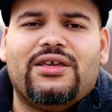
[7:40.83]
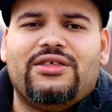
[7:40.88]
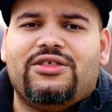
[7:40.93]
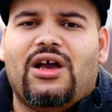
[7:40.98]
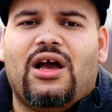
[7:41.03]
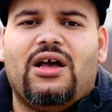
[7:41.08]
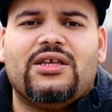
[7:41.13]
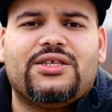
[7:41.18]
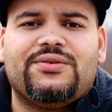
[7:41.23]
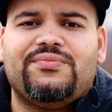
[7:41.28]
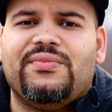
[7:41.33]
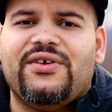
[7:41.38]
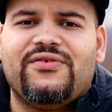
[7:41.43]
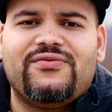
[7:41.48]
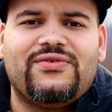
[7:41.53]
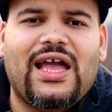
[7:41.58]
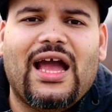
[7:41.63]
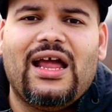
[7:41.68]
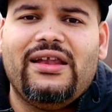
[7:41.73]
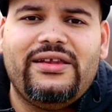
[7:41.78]

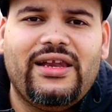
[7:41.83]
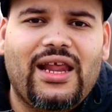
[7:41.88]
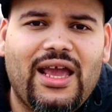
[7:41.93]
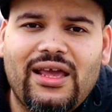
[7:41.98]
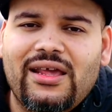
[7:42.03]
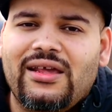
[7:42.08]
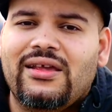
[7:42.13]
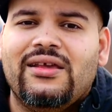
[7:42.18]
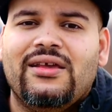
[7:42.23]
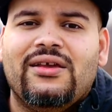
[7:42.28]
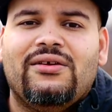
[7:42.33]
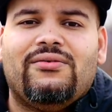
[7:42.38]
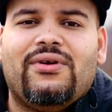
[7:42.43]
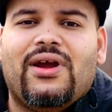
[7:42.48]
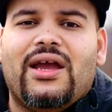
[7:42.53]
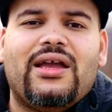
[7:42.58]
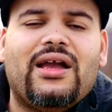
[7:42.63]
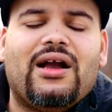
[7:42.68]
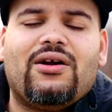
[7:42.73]
johnsmith.net, right?